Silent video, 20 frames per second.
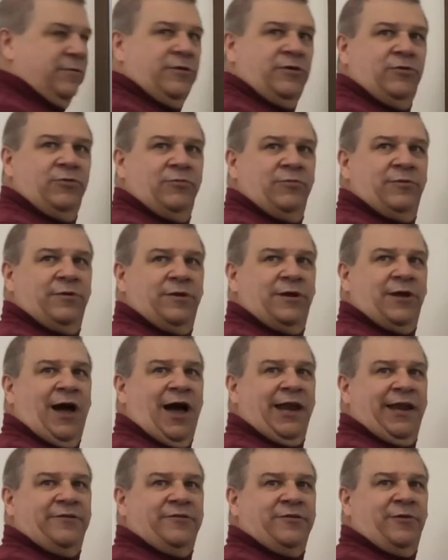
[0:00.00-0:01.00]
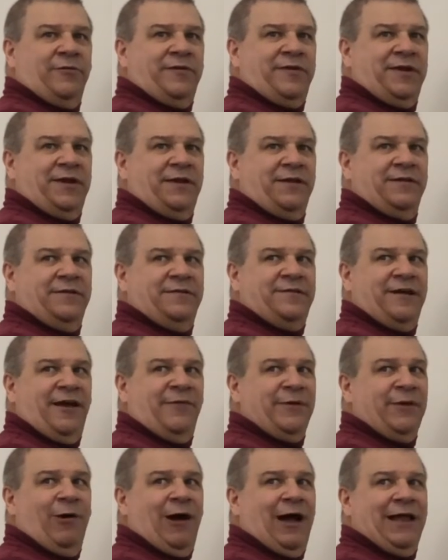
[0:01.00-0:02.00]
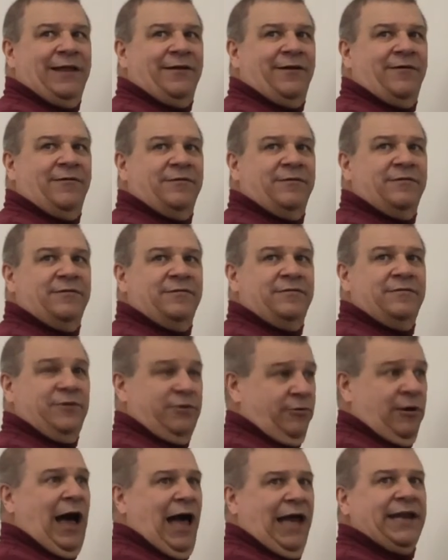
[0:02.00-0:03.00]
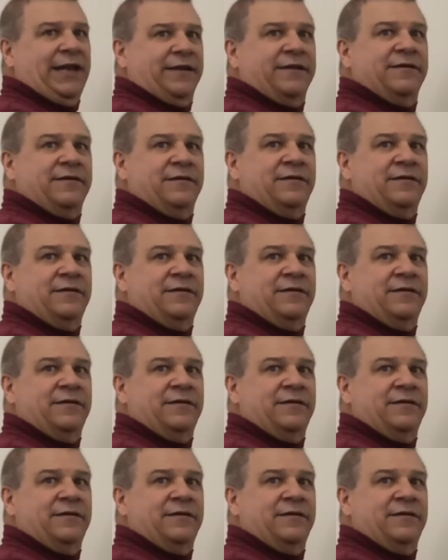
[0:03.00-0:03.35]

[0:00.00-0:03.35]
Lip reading: You got it, don't you? Tell me why, though. You got it.